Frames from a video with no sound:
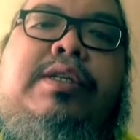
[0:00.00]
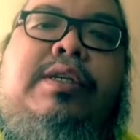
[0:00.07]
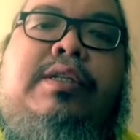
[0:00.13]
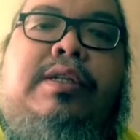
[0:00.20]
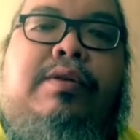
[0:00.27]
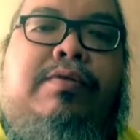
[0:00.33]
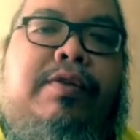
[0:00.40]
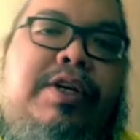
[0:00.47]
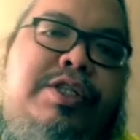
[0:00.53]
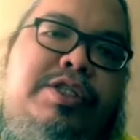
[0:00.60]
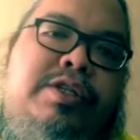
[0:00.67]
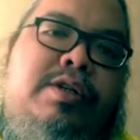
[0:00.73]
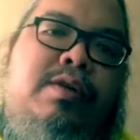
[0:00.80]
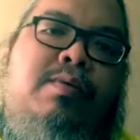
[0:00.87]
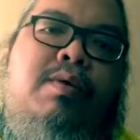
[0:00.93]
the
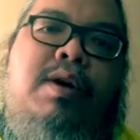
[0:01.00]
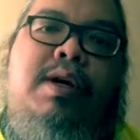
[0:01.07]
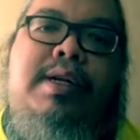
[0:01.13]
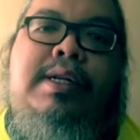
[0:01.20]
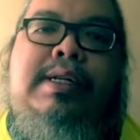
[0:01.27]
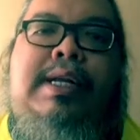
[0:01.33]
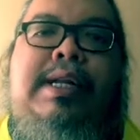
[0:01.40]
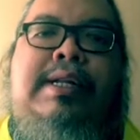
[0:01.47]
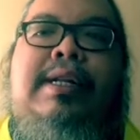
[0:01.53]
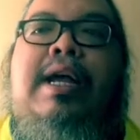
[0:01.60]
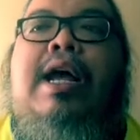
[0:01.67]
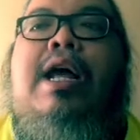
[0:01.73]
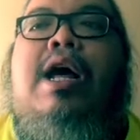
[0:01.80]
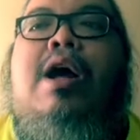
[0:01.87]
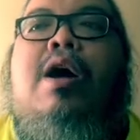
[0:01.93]
original one,
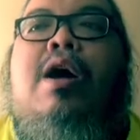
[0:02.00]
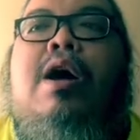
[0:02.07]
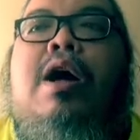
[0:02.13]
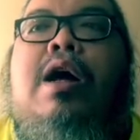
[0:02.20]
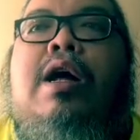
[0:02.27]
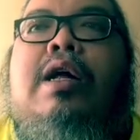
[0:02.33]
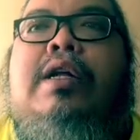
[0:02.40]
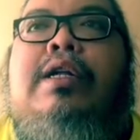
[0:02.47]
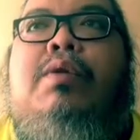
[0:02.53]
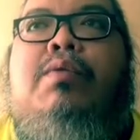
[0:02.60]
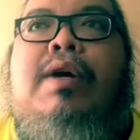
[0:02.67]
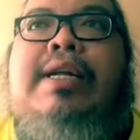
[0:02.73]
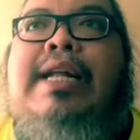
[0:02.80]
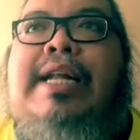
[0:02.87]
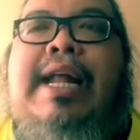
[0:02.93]
the
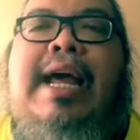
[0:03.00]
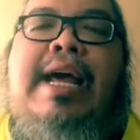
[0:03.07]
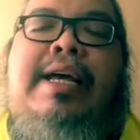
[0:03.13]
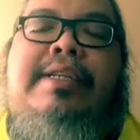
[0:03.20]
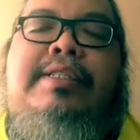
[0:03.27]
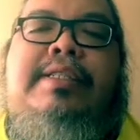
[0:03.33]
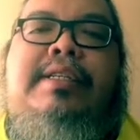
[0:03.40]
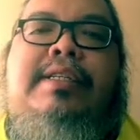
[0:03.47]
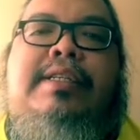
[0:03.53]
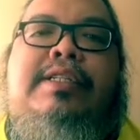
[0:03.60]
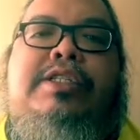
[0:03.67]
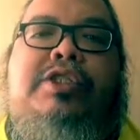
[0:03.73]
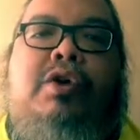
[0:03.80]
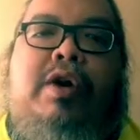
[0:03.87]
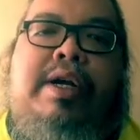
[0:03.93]
one that has the
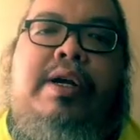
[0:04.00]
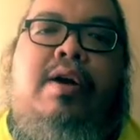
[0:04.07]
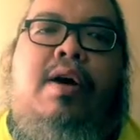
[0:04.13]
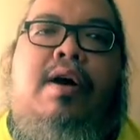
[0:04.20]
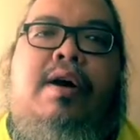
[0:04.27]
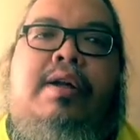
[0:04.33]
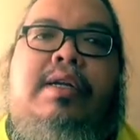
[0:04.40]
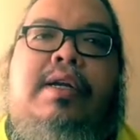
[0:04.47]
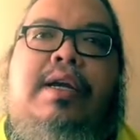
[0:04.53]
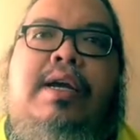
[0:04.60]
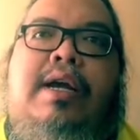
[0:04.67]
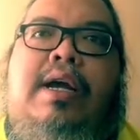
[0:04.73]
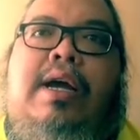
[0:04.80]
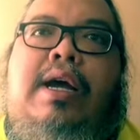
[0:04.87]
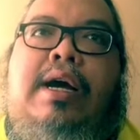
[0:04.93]
Joy-Con,
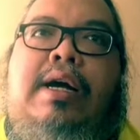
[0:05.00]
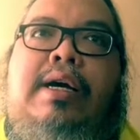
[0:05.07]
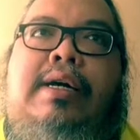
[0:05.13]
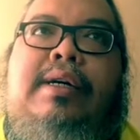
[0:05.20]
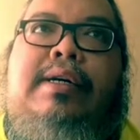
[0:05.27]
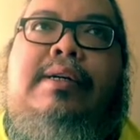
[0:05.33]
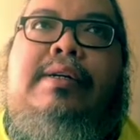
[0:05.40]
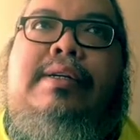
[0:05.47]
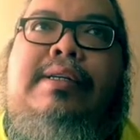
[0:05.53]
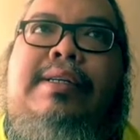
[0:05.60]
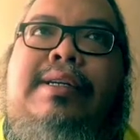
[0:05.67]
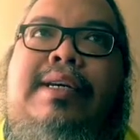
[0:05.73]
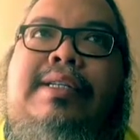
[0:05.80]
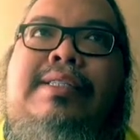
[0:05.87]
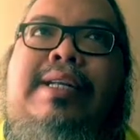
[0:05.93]

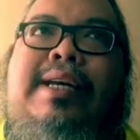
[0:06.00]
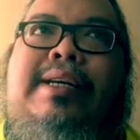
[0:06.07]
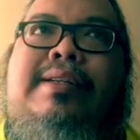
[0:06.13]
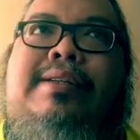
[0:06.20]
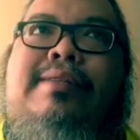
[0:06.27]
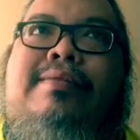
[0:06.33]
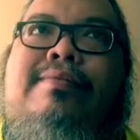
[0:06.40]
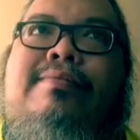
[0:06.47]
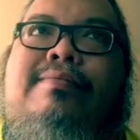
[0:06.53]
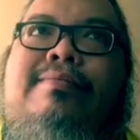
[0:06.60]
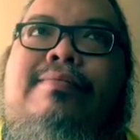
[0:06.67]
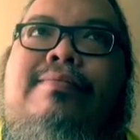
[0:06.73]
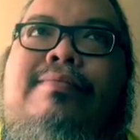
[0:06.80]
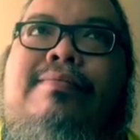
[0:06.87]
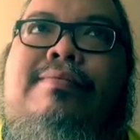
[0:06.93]
it's like
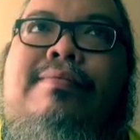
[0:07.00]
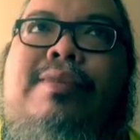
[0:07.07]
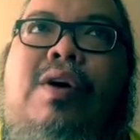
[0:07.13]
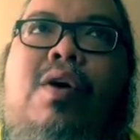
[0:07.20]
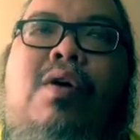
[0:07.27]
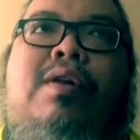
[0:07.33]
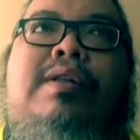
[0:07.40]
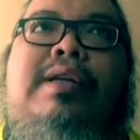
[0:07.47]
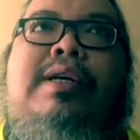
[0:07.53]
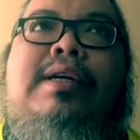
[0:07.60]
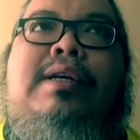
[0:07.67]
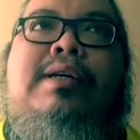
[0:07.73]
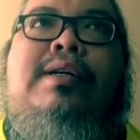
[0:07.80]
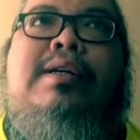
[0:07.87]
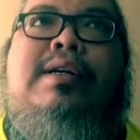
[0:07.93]

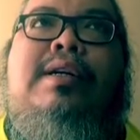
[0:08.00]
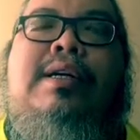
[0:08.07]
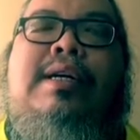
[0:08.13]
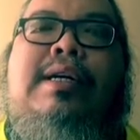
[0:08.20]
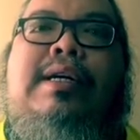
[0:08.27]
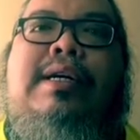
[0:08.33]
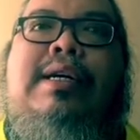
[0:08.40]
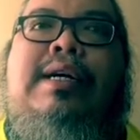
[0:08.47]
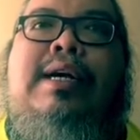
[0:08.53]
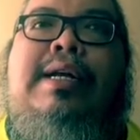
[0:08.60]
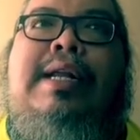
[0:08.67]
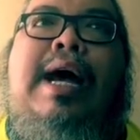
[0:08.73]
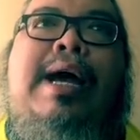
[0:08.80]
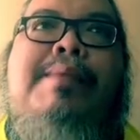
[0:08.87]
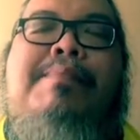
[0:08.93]
holding an
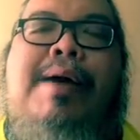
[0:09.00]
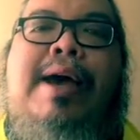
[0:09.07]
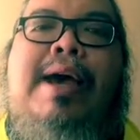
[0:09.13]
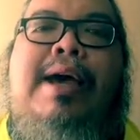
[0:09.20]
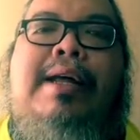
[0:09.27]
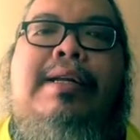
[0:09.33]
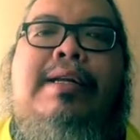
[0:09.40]
iPad,